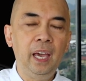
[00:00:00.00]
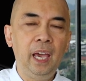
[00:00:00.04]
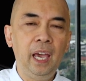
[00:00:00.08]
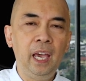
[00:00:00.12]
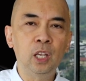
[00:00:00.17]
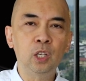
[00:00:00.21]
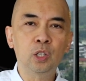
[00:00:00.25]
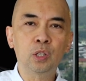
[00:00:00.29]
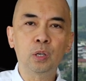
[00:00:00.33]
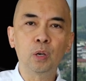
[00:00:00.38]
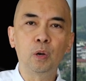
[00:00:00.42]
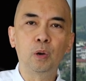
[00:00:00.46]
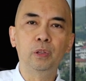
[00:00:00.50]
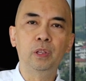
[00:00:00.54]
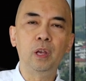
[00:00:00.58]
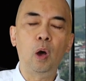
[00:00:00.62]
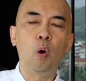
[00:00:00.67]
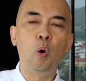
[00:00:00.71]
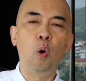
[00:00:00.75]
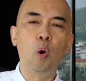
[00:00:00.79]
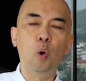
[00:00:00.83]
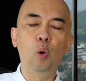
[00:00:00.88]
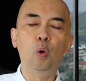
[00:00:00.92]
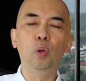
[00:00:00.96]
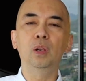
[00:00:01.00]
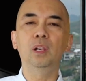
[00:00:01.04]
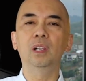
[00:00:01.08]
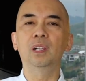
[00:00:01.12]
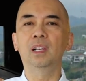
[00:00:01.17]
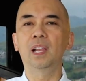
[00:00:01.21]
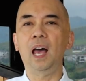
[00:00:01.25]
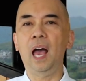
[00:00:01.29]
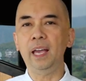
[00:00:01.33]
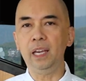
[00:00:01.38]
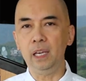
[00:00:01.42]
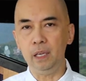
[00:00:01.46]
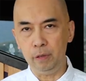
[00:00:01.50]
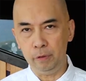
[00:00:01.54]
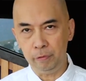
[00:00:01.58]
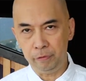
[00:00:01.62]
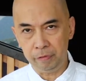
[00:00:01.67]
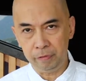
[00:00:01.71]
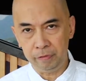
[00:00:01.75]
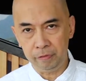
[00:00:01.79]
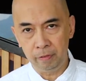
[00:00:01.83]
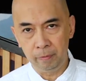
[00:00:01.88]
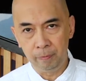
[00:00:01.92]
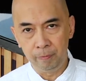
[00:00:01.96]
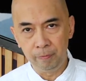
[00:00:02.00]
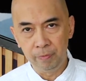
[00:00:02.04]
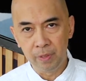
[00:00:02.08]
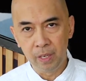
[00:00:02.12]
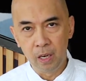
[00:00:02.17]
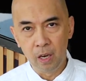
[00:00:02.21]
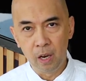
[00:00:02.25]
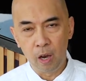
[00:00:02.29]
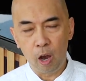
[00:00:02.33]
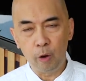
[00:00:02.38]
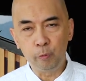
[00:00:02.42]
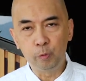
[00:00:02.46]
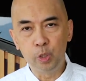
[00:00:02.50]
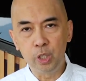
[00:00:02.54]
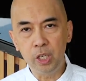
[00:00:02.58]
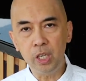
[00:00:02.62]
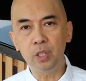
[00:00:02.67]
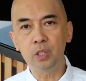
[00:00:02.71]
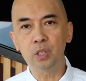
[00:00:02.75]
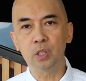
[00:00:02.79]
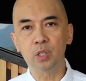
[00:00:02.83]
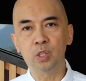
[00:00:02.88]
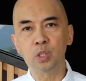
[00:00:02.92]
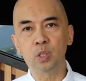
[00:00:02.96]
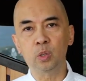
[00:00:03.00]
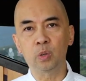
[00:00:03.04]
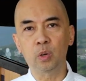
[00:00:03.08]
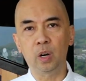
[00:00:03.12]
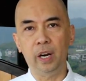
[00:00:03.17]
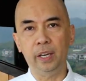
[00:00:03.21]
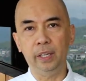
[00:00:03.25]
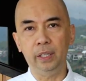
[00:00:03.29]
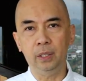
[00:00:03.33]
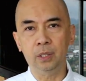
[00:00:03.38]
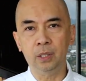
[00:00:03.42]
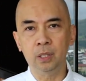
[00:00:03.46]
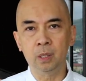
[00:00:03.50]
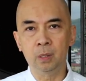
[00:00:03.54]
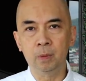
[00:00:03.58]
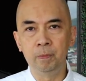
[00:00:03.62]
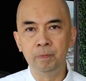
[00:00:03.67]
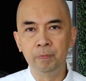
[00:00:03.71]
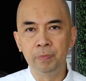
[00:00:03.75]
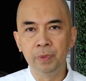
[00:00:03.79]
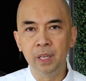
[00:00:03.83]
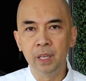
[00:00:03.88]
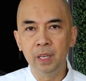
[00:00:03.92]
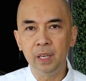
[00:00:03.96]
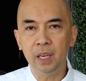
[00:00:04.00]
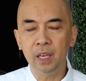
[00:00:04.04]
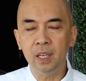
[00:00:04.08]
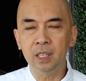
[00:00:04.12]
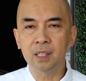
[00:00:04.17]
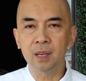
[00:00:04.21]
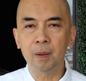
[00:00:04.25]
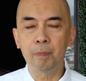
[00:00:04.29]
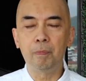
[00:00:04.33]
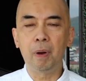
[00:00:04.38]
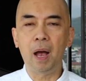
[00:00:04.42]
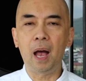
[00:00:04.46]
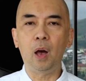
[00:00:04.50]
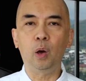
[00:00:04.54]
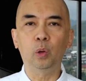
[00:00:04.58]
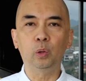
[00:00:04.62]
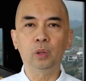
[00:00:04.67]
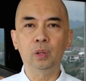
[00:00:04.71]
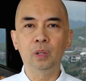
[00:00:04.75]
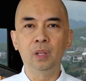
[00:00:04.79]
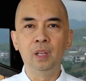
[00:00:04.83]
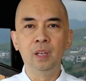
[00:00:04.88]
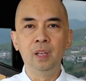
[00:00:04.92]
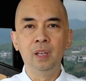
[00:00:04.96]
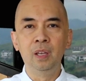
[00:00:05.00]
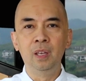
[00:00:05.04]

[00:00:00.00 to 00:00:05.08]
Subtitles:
And so the whole life of Jesus Christ is about